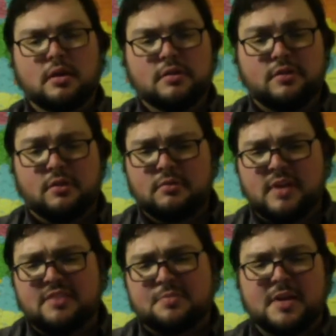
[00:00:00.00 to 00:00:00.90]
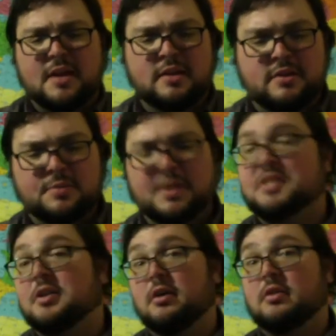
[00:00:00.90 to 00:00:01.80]
So, last but not least, we
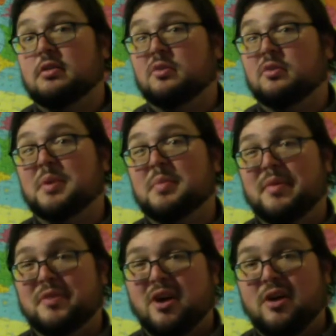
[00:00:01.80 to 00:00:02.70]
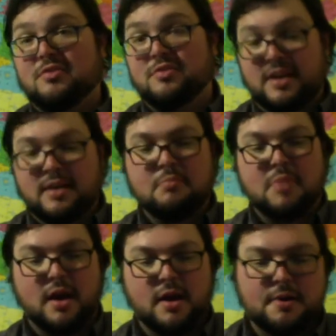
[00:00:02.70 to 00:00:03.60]
need to talk a little bit about the Austrian
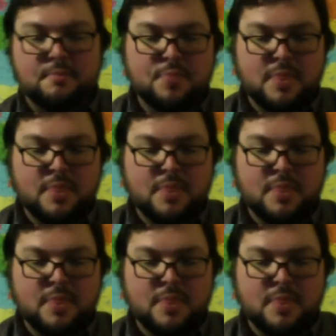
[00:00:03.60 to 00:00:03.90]
Empire.